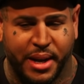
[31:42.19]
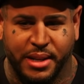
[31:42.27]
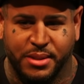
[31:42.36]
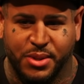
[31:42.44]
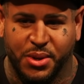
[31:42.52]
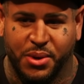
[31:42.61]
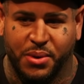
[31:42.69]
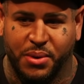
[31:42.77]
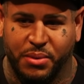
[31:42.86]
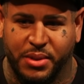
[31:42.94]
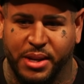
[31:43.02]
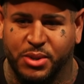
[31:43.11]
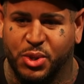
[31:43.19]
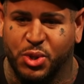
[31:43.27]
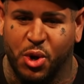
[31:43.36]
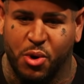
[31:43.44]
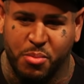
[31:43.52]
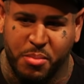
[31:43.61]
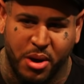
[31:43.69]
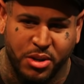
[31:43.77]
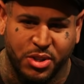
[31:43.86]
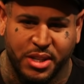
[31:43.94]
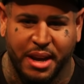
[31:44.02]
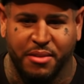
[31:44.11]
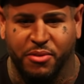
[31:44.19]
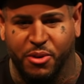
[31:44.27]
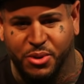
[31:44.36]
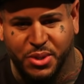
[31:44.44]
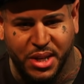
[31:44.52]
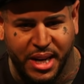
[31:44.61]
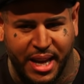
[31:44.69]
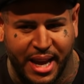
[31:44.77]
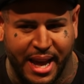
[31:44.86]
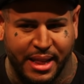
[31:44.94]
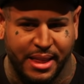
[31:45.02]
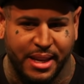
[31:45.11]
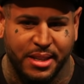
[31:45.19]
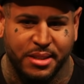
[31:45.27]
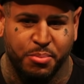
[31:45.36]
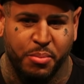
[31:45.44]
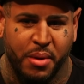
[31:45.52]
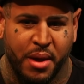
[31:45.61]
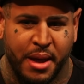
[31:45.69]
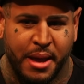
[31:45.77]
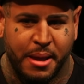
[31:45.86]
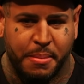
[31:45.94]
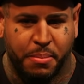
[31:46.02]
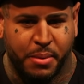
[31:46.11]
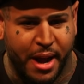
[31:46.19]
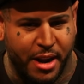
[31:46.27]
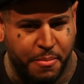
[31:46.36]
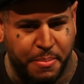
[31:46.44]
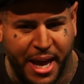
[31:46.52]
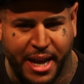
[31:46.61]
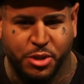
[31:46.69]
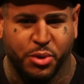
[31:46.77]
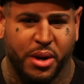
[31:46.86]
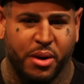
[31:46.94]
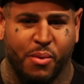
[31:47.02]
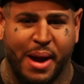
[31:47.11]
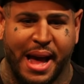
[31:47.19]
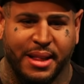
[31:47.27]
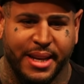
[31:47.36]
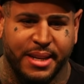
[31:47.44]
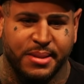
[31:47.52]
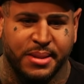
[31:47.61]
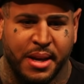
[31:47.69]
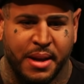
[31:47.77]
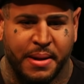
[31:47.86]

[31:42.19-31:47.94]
And so there's so much diversity at these kind of patriot rallies.